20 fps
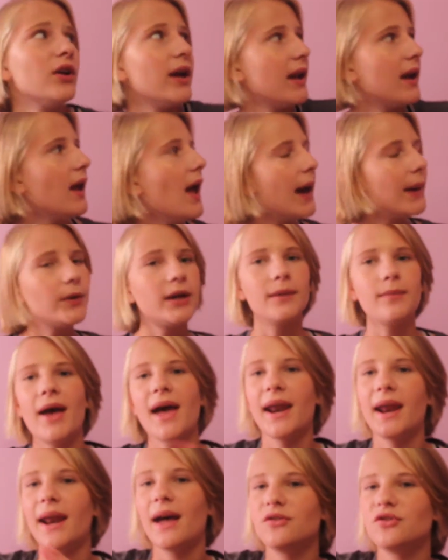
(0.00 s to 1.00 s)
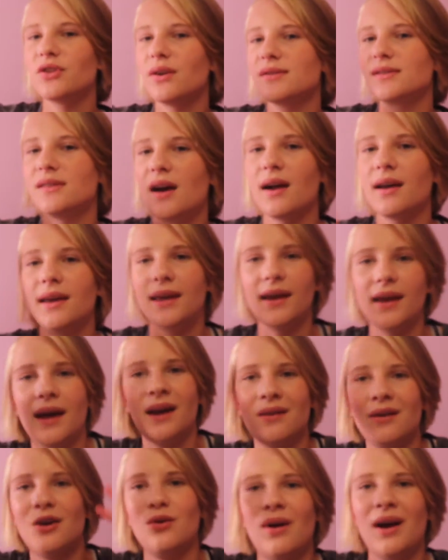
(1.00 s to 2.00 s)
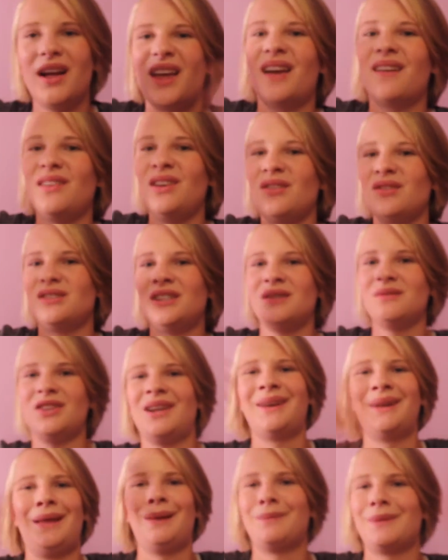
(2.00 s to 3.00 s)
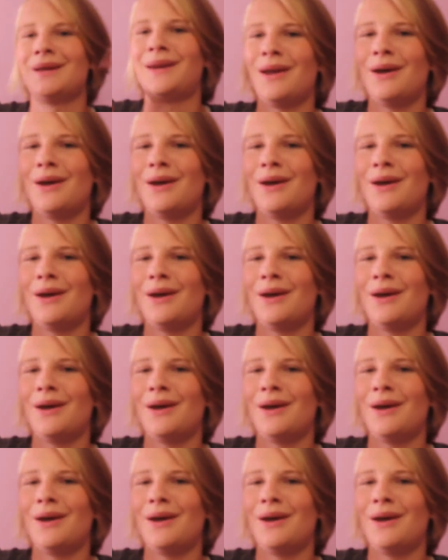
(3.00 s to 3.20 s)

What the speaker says: I'm really bad at outros and talking. I don't know why I'm